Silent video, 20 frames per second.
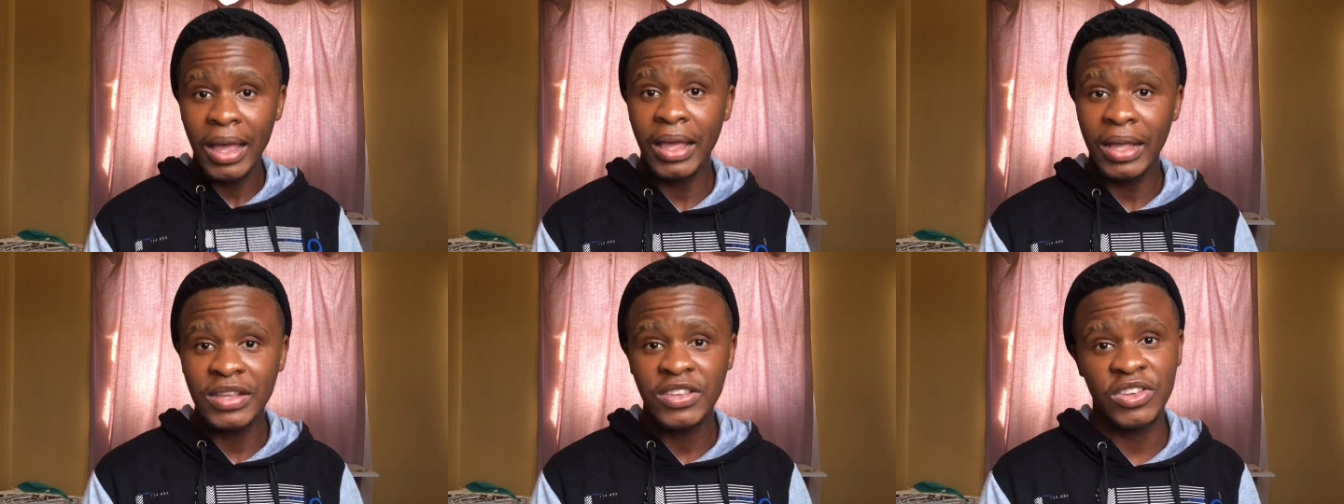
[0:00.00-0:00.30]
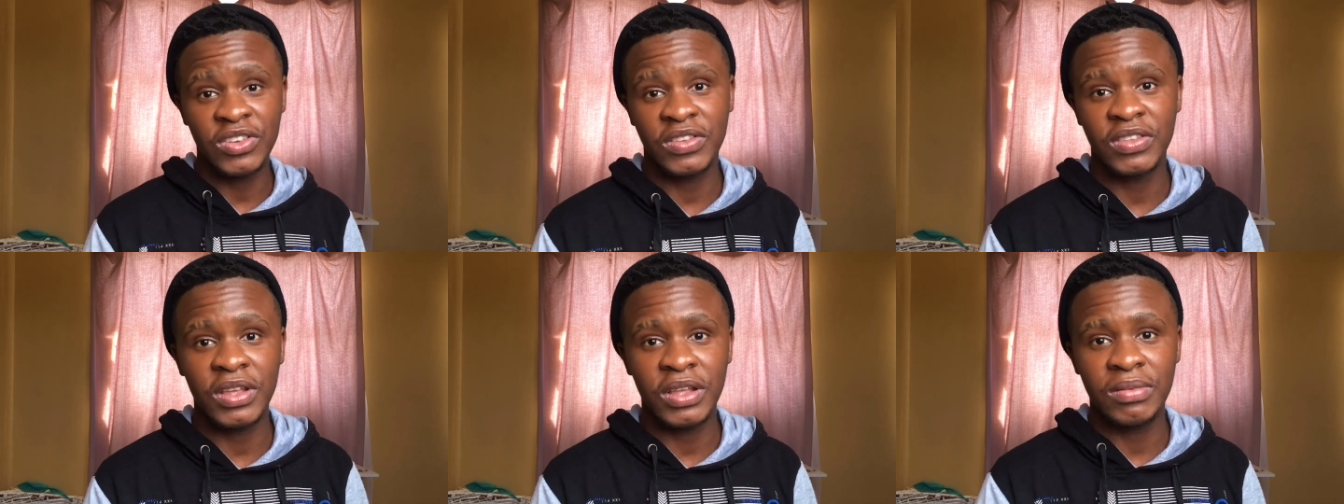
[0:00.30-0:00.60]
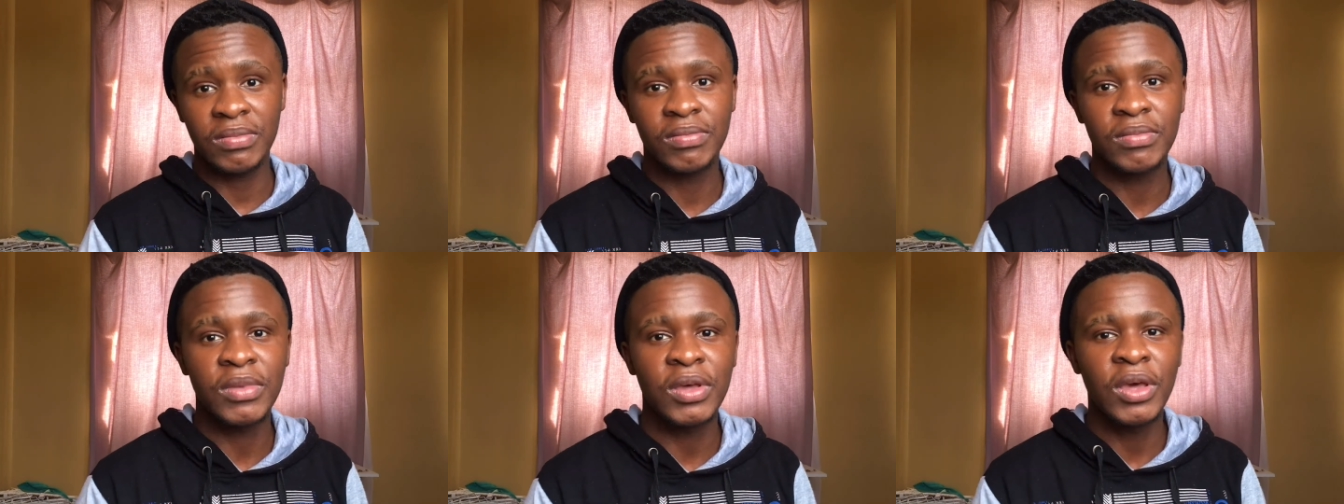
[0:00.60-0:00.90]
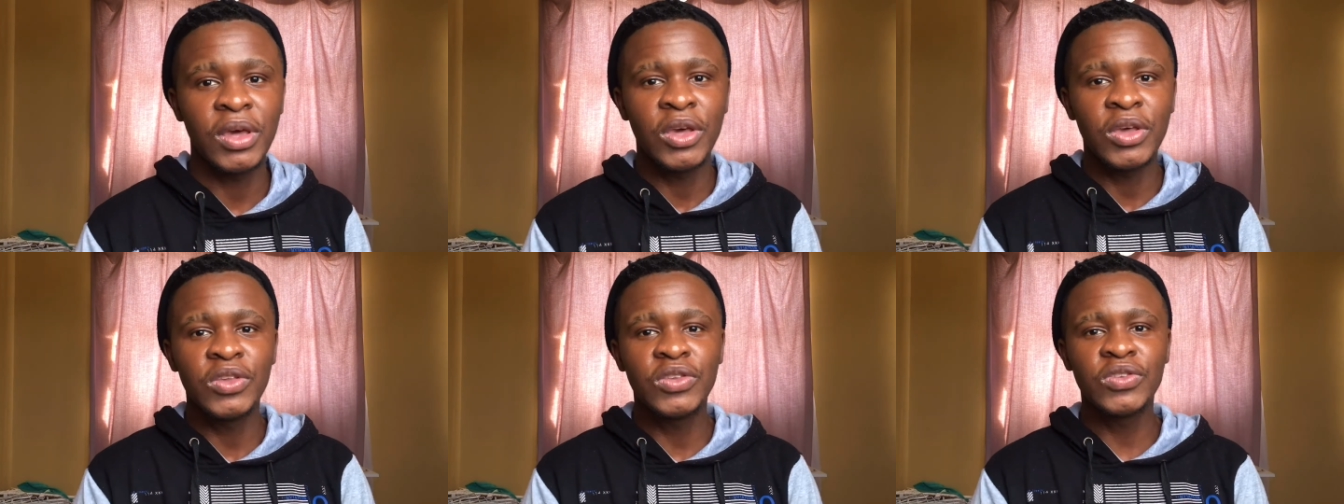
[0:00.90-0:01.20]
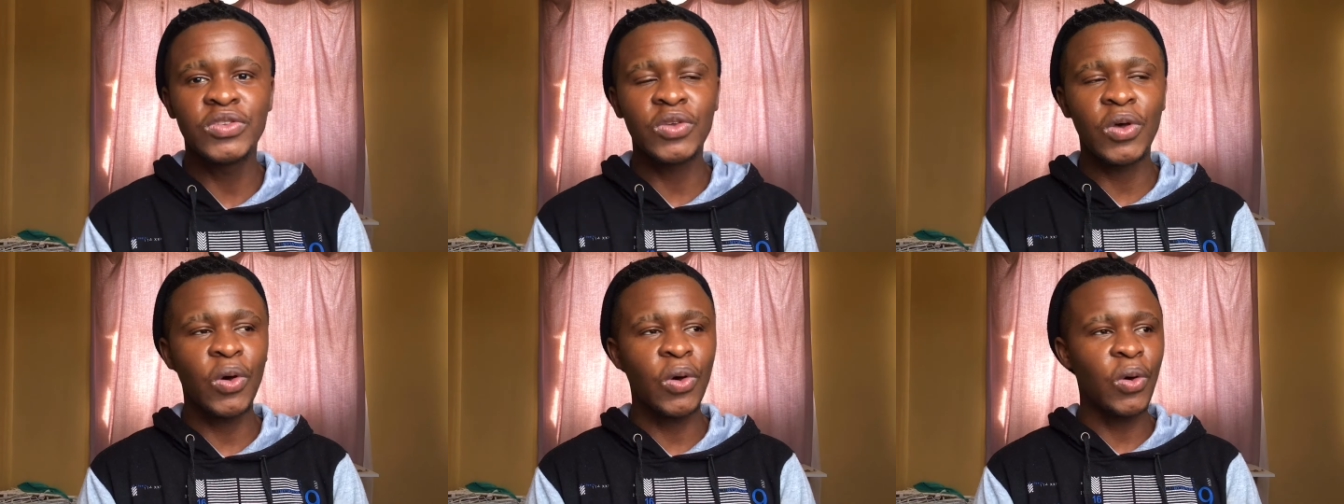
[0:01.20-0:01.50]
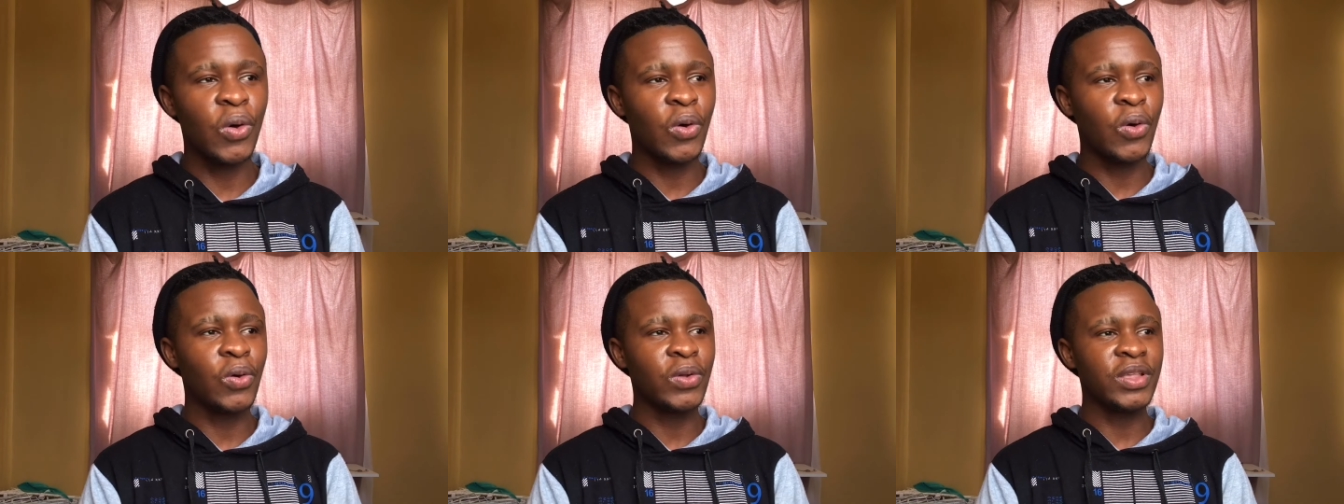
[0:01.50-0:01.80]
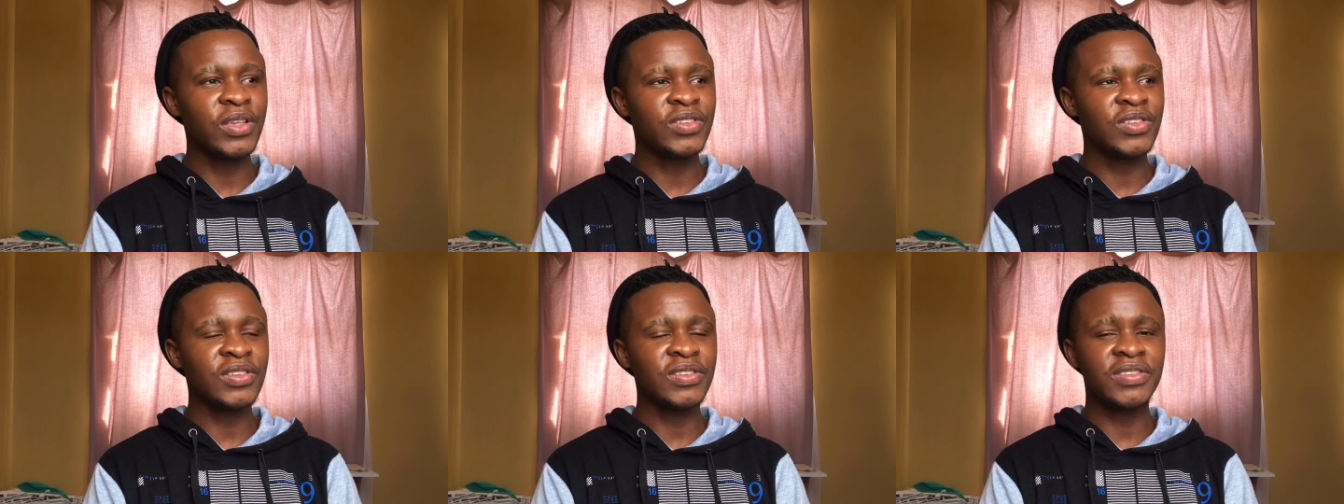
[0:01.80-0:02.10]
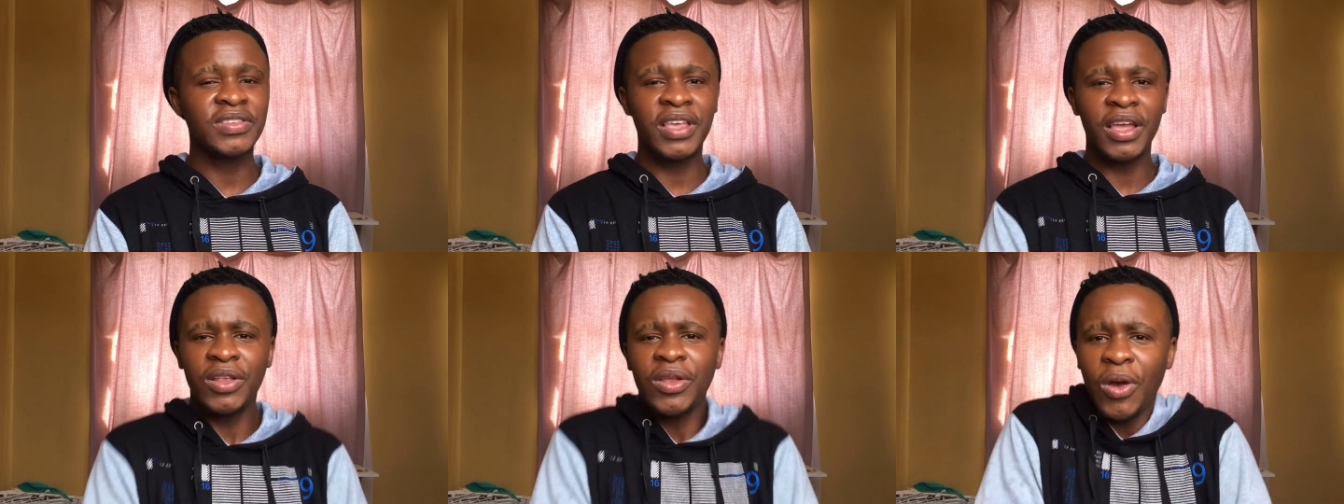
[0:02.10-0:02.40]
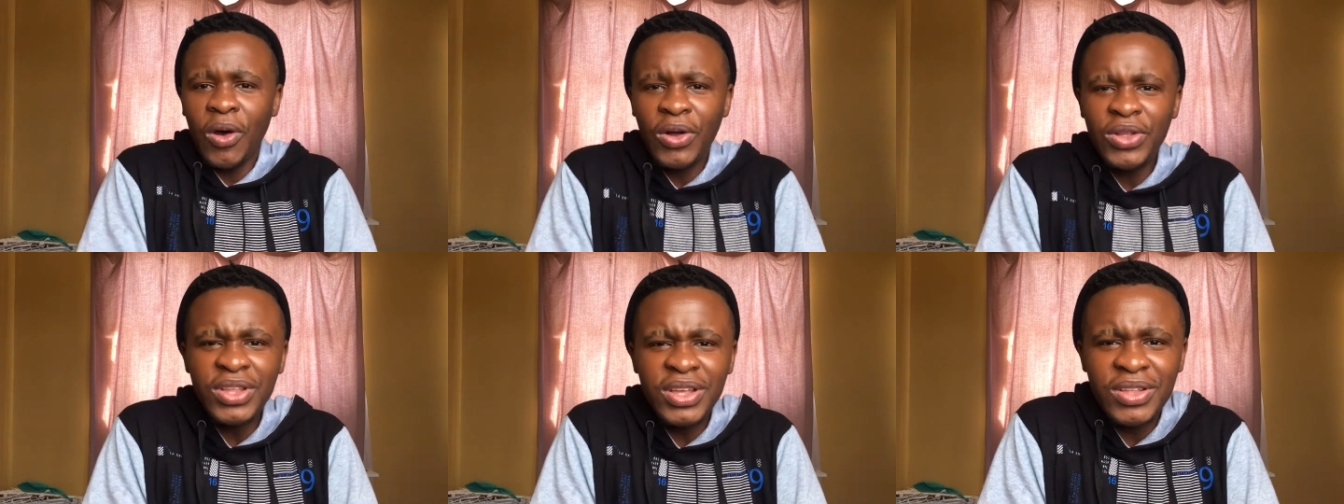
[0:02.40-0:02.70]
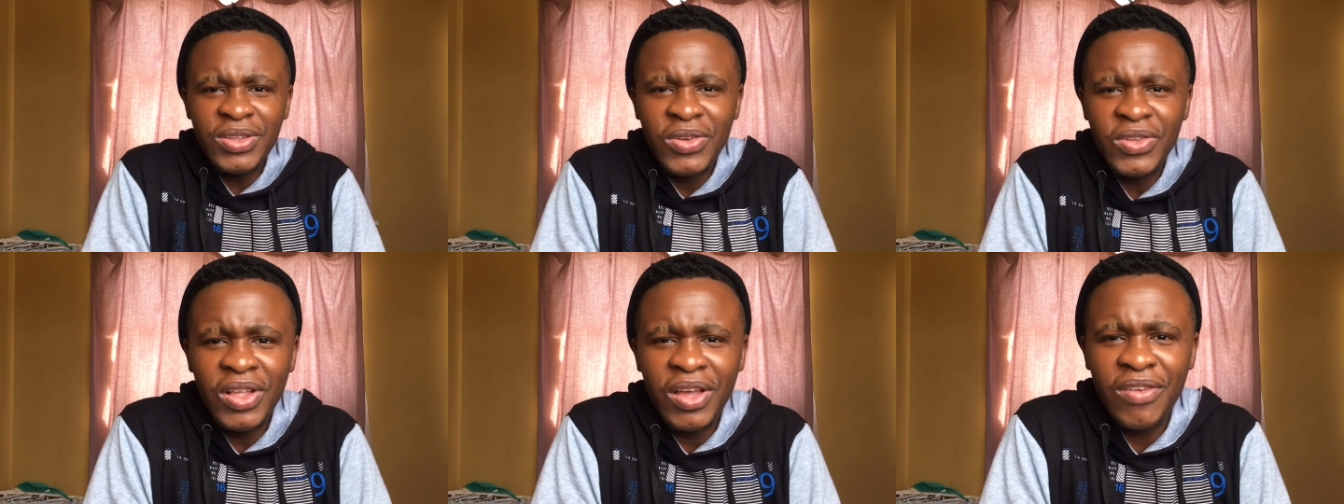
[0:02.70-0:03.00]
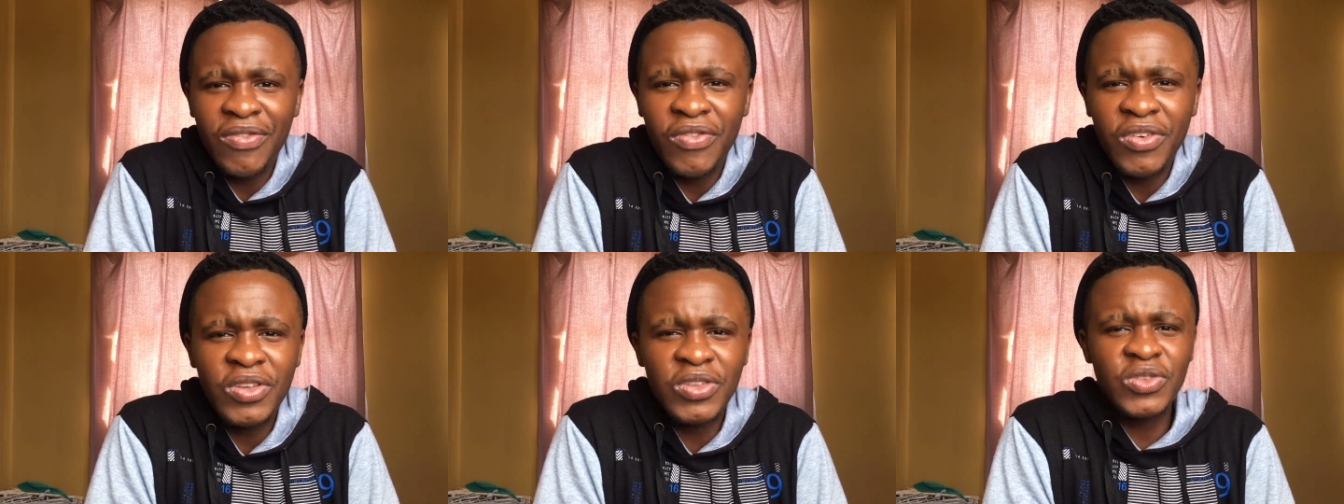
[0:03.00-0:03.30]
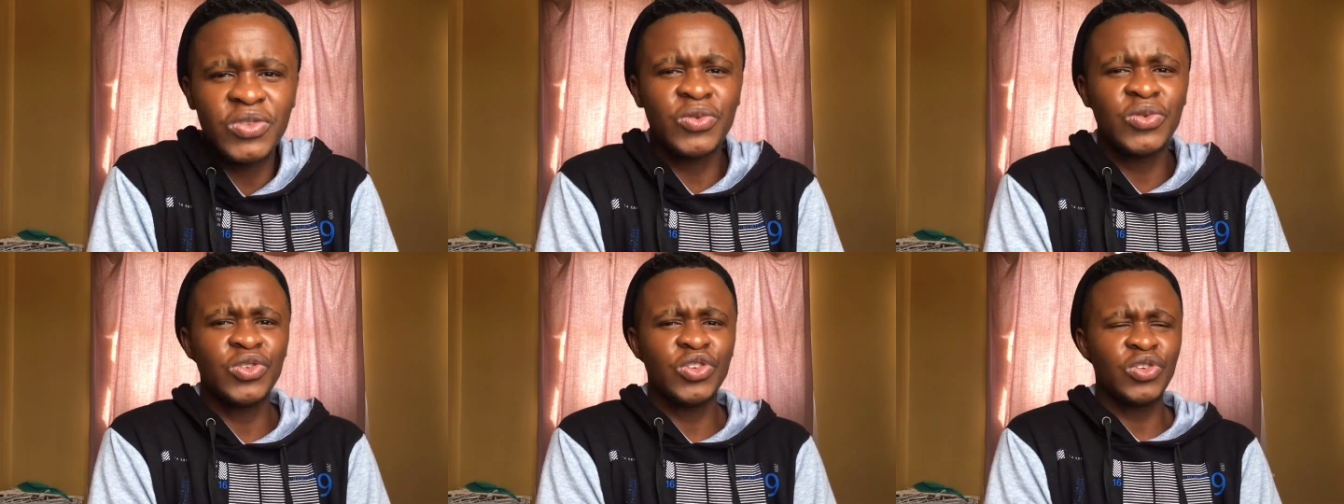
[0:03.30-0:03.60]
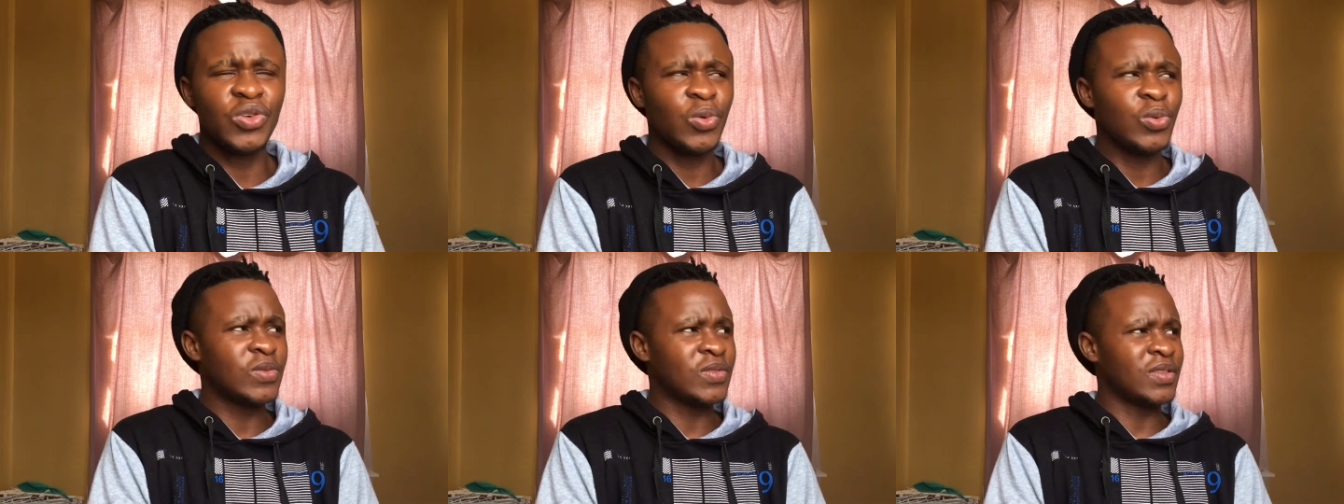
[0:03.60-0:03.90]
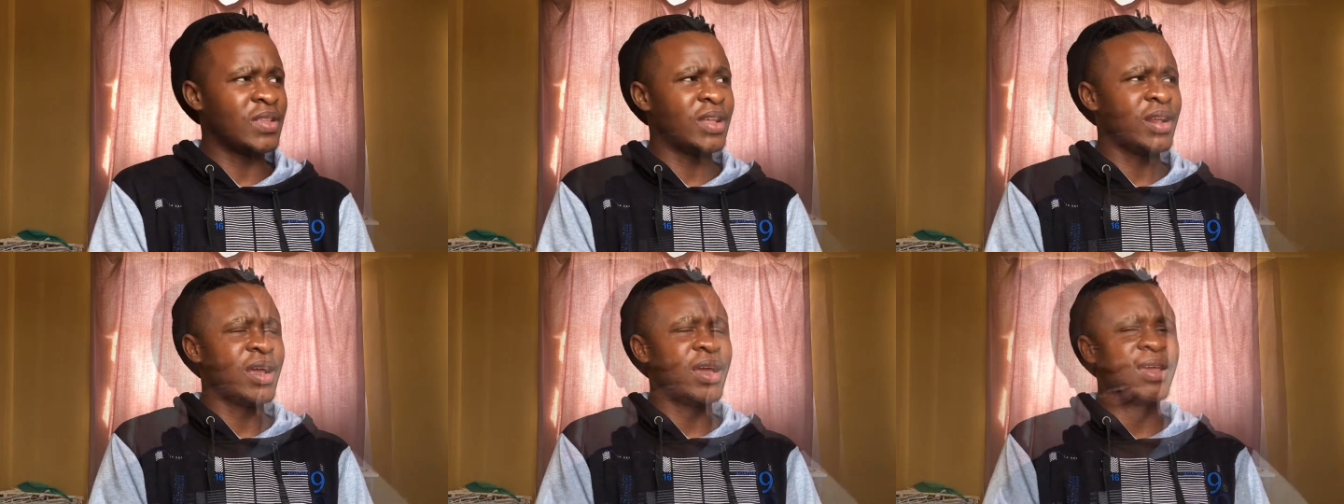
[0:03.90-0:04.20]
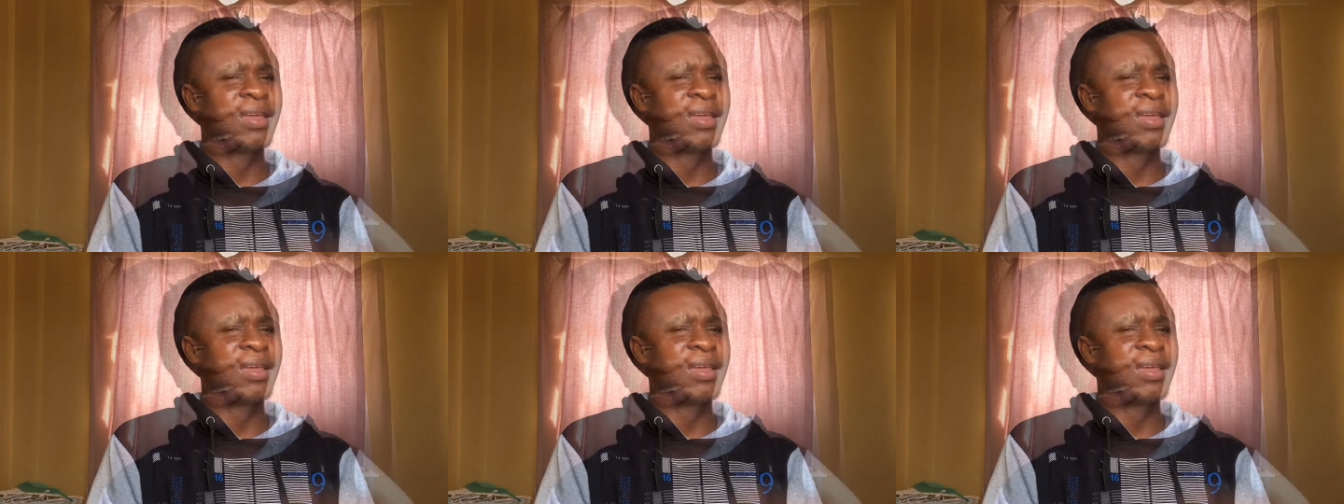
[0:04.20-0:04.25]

It's just that. So let's just get on it on our first two shows, right?